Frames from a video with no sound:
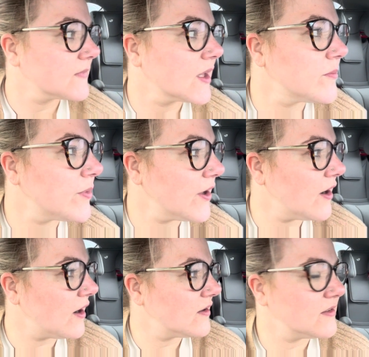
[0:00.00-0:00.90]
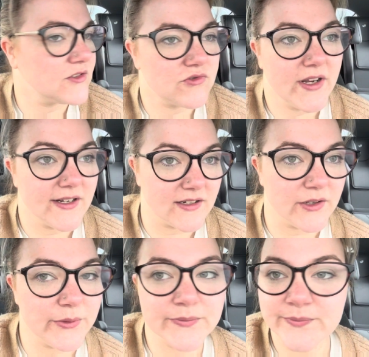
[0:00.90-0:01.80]
But it's raining
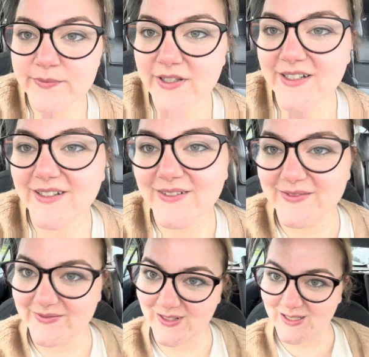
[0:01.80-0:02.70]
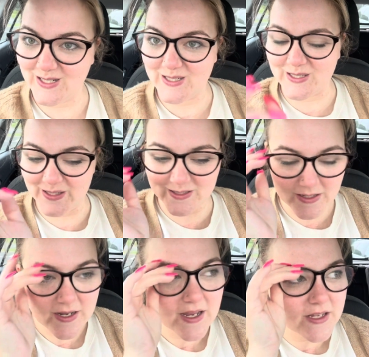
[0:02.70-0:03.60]
now. Fantastic.
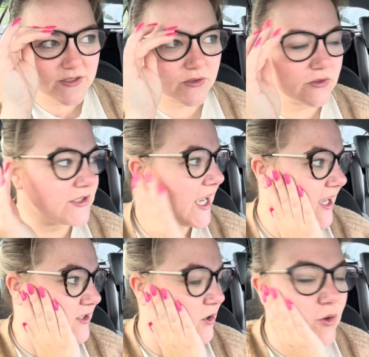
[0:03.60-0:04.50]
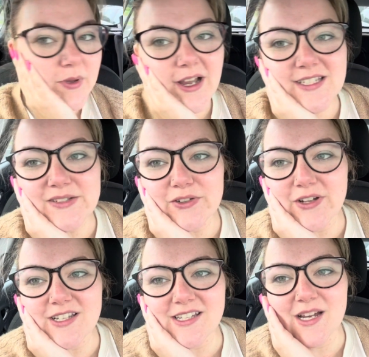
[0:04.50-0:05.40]
So yeah, so I hope you guys have a
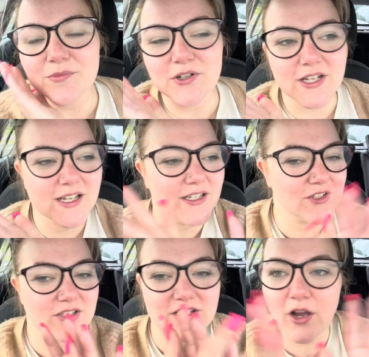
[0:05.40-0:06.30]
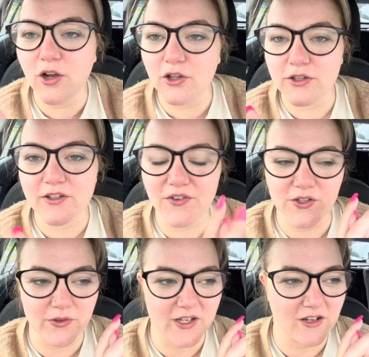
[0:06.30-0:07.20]
great day. I'm gonna just conclude the
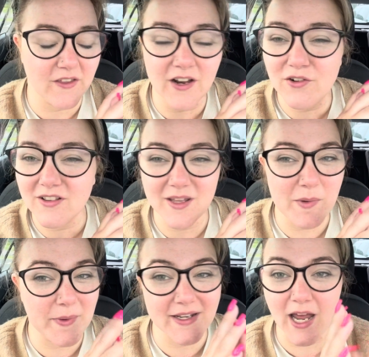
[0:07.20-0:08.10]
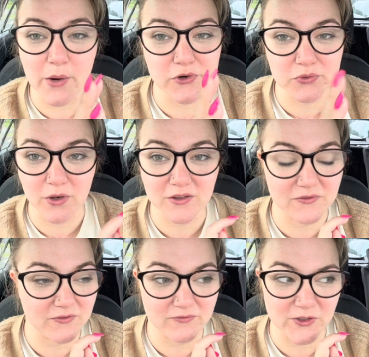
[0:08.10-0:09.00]
video here. I think I've got like maybe an hour's worth of
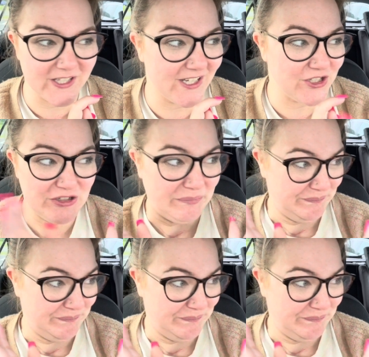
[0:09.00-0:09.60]
footage.